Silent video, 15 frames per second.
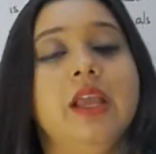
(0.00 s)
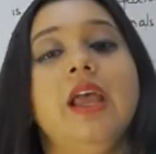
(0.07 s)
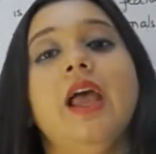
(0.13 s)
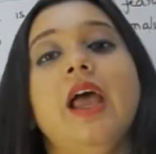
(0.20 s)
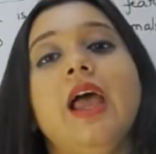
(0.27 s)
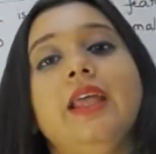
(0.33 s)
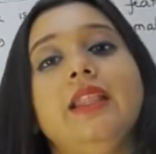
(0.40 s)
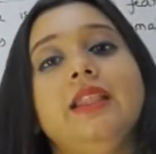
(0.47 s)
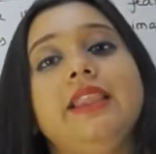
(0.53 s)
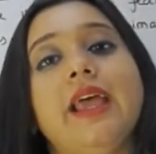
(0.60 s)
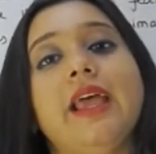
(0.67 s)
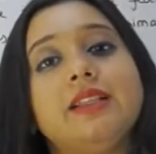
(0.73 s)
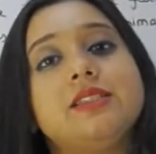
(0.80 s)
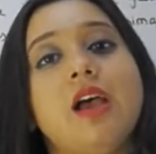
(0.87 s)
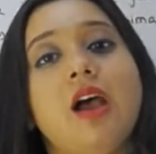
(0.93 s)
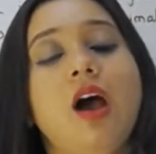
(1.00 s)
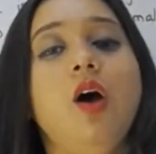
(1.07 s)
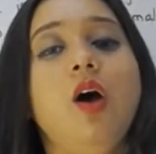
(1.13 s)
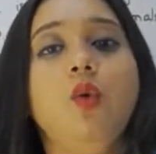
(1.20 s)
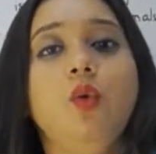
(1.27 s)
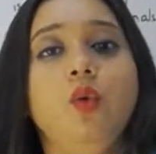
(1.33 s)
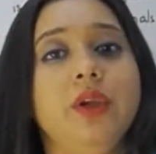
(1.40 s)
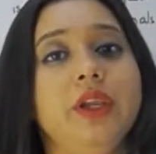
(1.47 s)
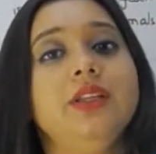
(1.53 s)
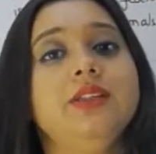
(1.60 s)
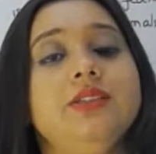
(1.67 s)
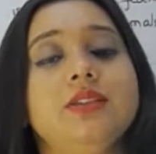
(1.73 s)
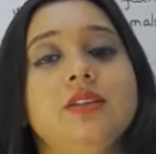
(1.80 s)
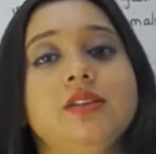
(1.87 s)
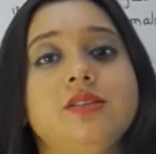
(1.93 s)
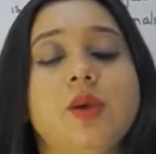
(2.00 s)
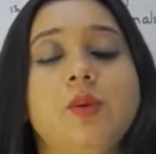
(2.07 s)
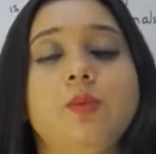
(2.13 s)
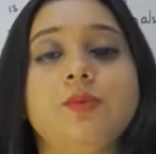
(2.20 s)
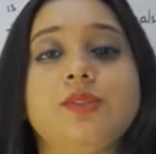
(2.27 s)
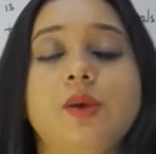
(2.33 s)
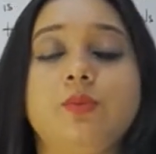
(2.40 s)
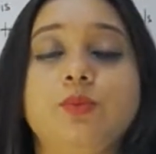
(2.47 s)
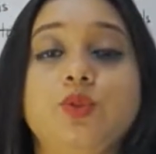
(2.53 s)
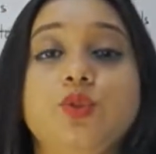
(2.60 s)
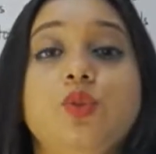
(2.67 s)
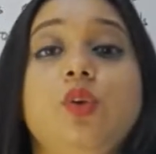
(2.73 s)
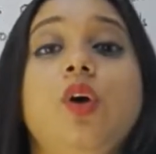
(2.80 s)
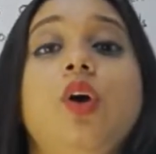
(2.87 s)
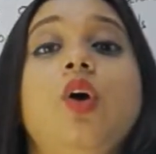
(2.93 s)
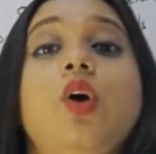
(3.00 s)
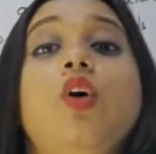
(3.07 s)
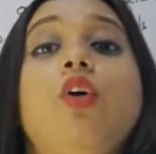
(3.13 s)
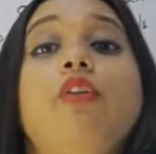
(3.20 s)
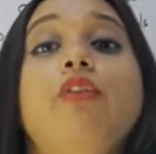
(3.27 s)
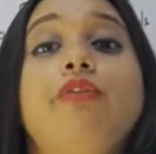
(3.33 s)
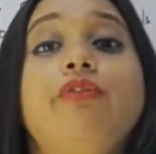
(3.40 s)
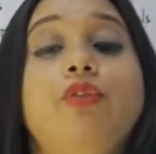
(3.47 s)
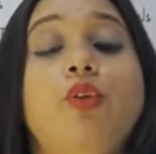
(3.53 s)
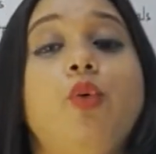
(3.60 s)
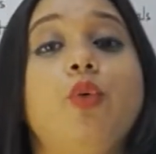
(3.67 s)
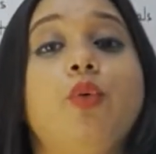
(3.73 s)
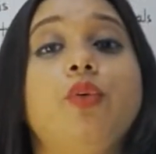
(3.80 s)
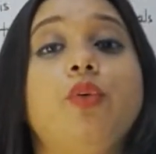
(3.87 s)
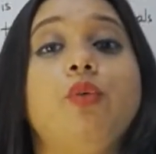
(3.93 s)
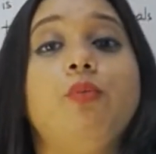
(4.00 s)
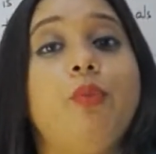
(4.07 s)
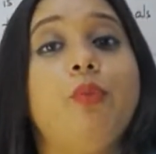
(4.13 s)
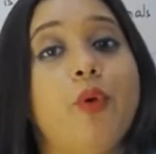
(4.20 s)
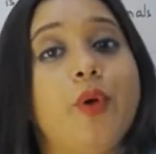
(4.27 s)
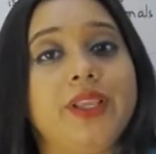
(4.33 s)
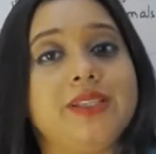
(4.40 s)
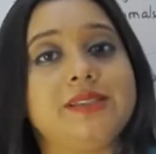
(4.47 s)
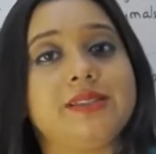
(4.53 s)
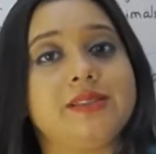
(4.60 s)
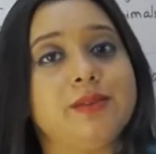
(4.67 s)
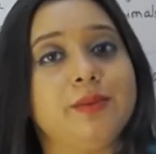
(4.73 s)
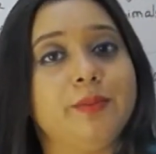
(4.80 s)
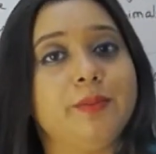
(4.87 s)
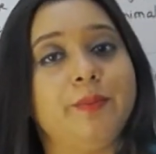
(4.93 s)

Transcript: And that's how it sums up to 4 points.